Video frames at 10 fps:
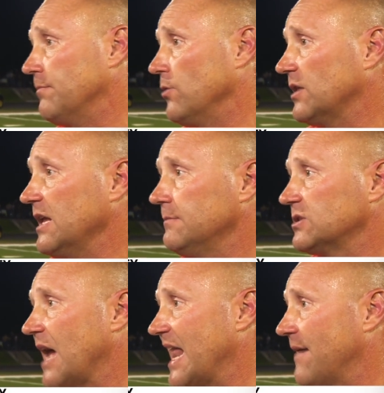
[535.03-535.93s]
both teams
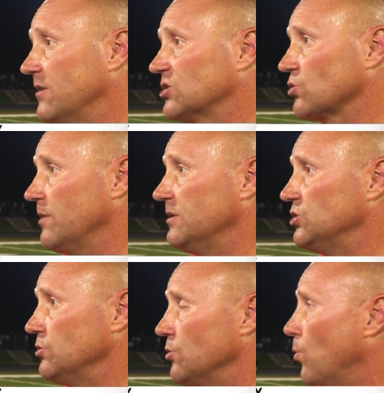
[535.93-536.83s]
not having a scrimmage,
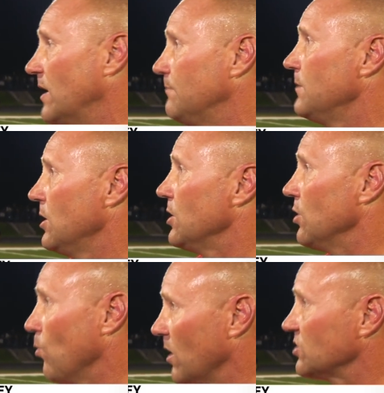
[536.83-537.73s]
you're one,
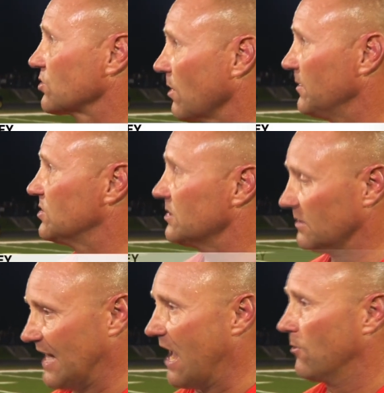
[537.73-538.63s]
you're one scrimmage
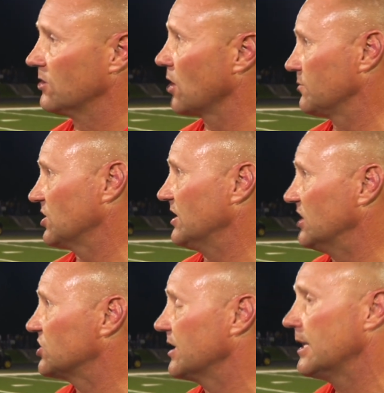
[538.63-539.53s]
down in terms of conditioning.